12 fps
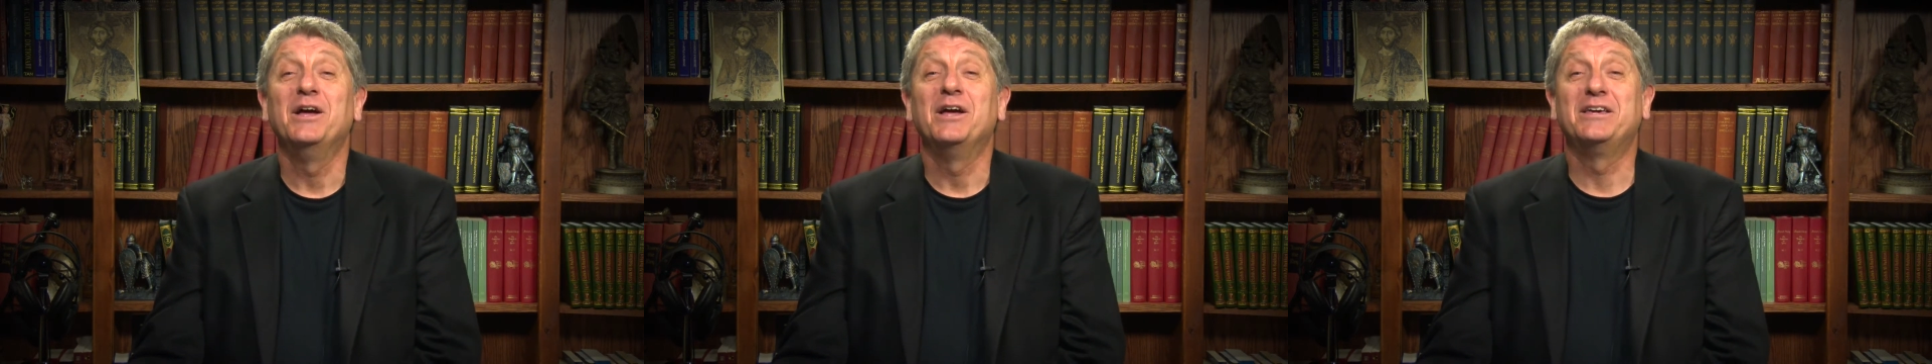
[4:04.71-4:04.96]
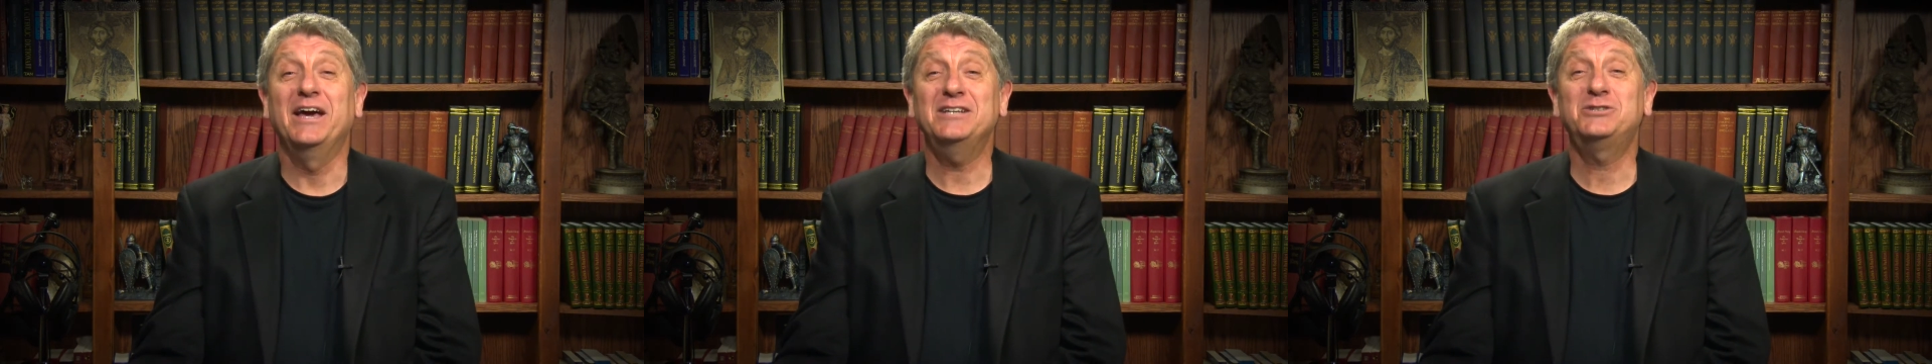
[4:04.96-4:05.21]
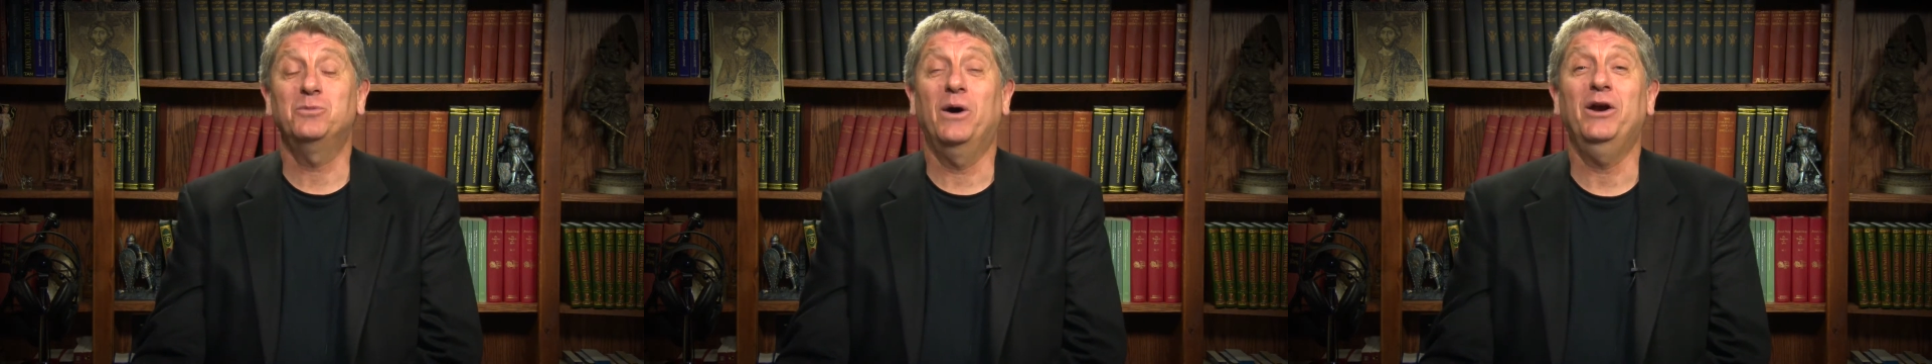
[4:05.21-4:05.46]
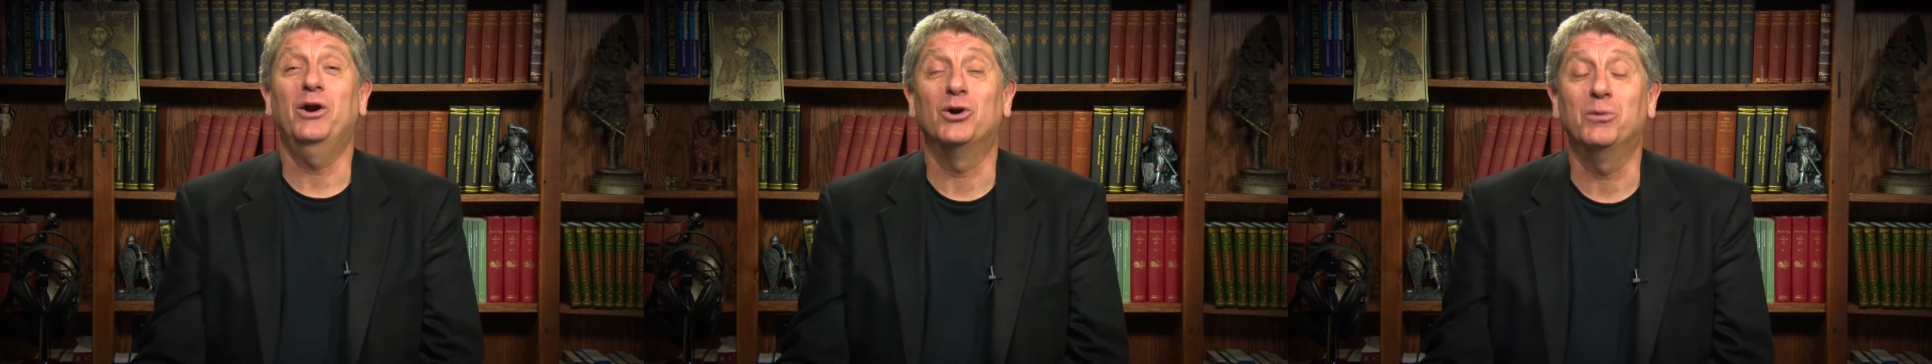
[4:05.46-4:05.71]
Guess what
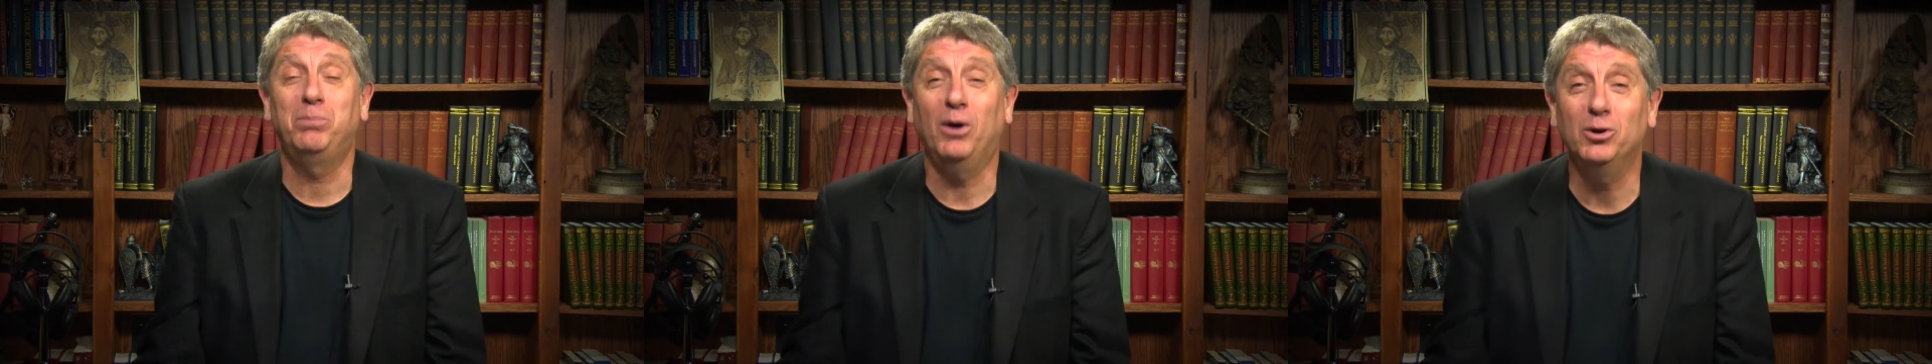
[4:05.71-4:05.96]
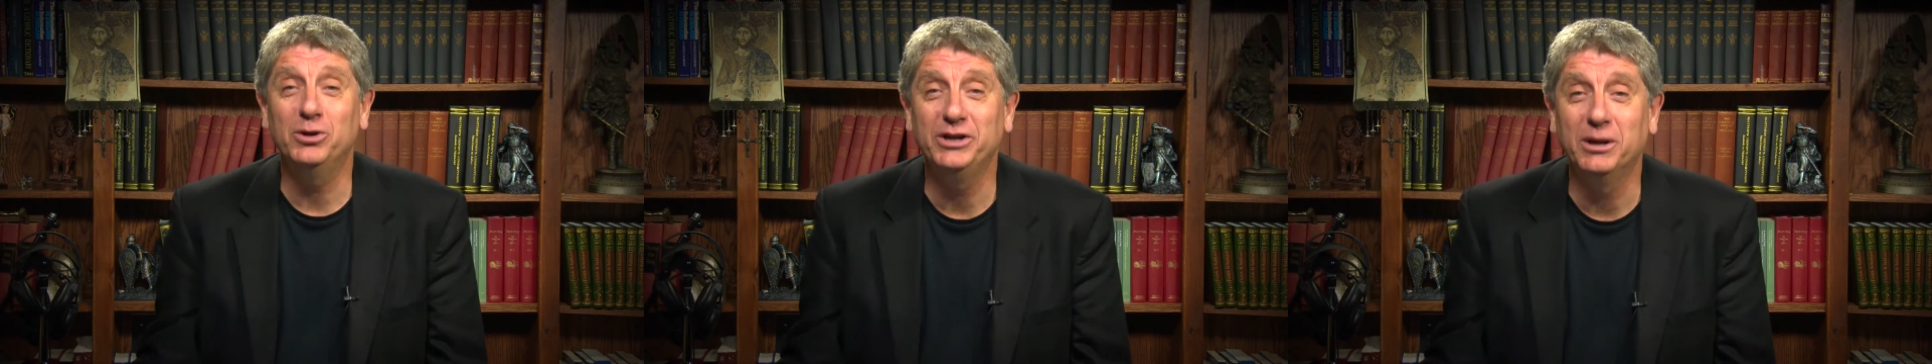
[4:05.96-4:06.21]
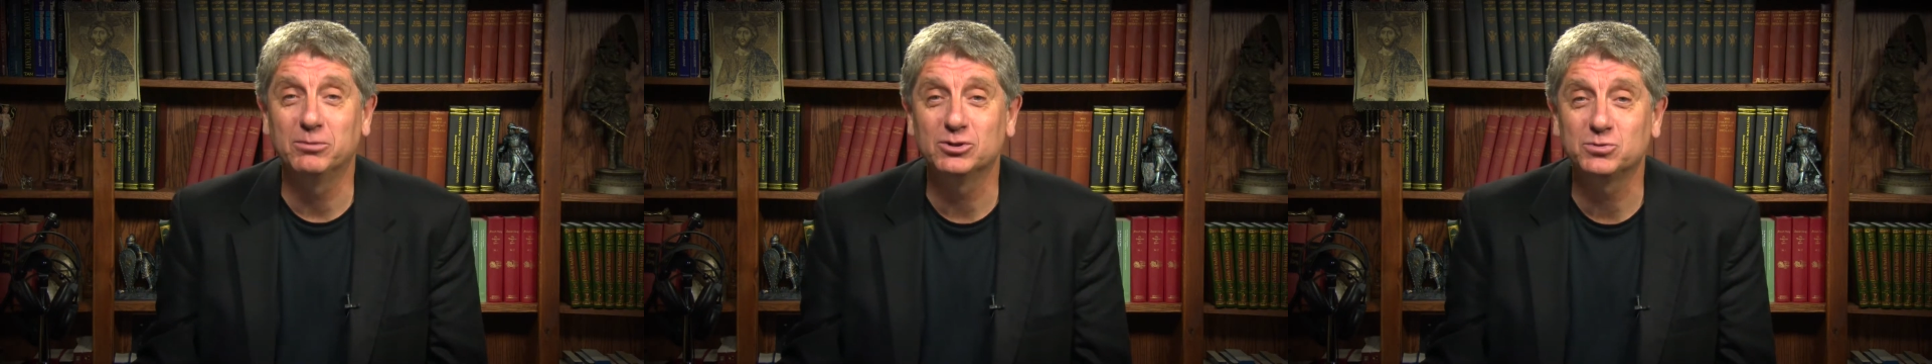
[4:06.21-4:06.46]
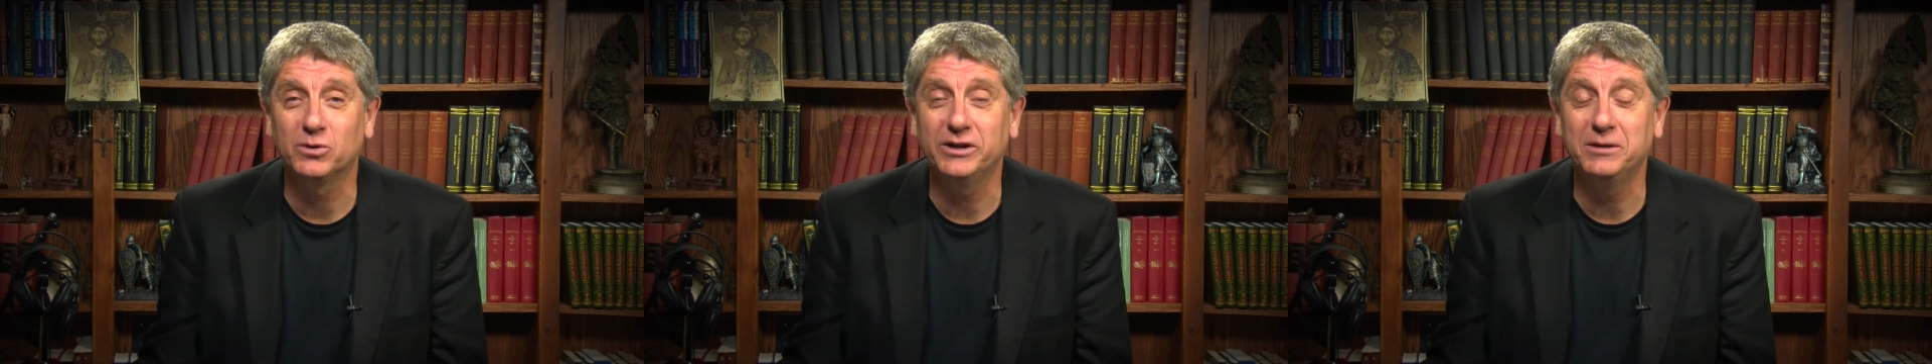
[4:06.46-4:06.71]
her polling numbers
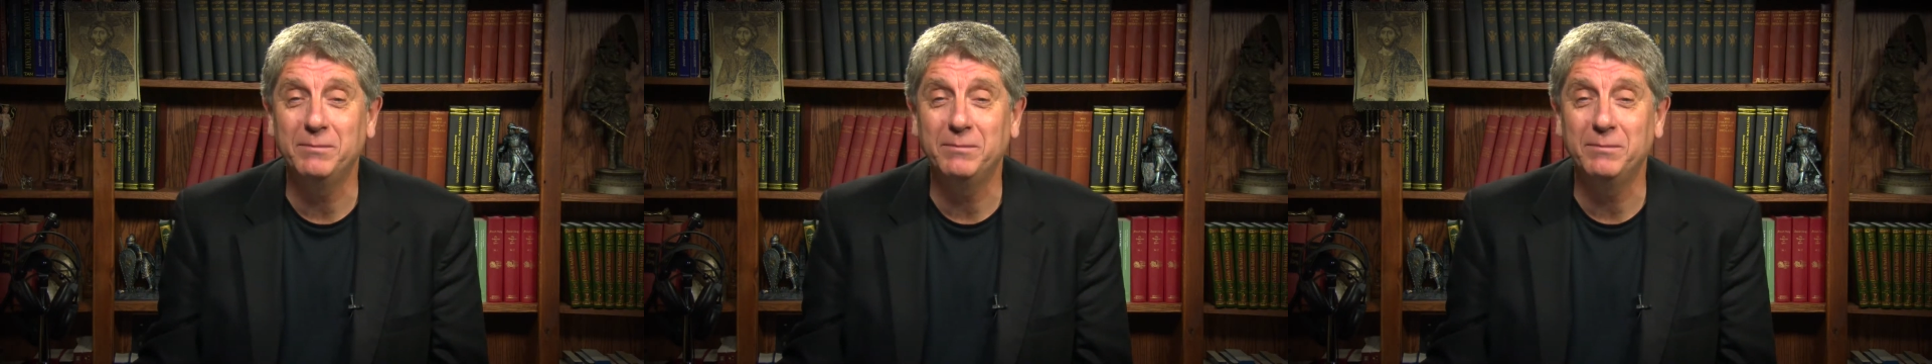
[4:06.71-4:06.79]
were in